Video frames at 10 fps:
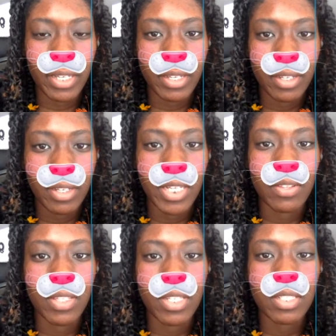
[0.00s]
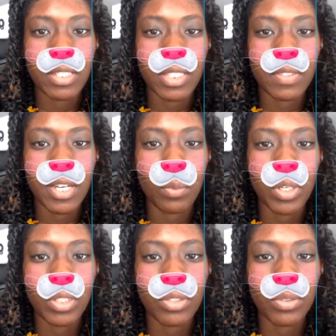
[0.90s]
Now these leaves, I want
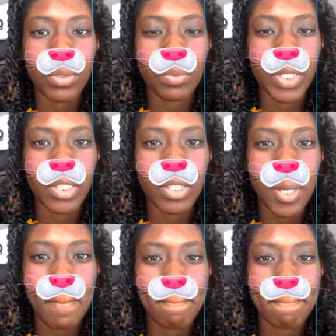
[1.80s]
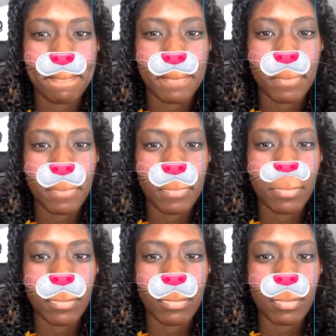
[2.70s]
to arrange them.
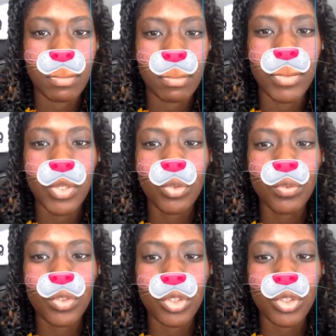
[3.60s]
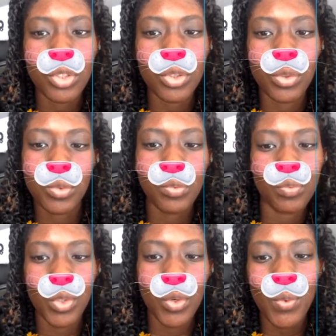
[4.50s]
Move to,
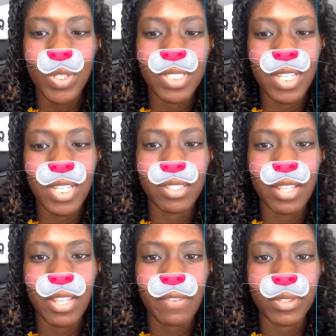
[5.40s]
oh, this is going to go that folder.